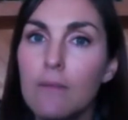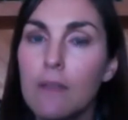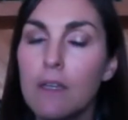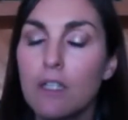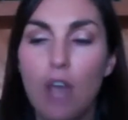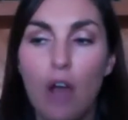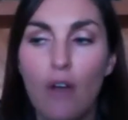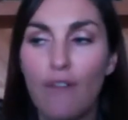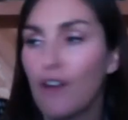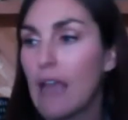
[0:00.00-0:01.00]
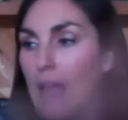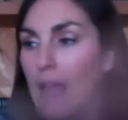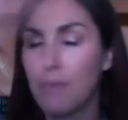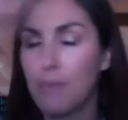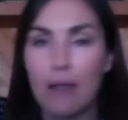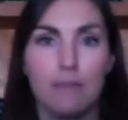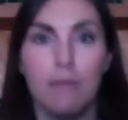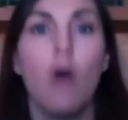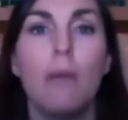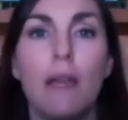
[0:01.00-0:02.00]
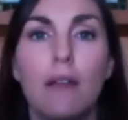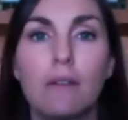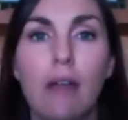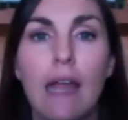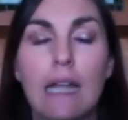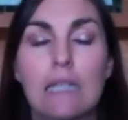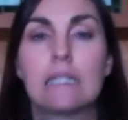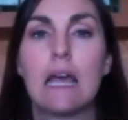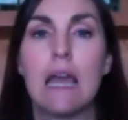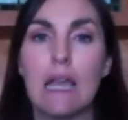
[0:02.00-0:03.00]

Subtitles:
So forget present moment, right? It's like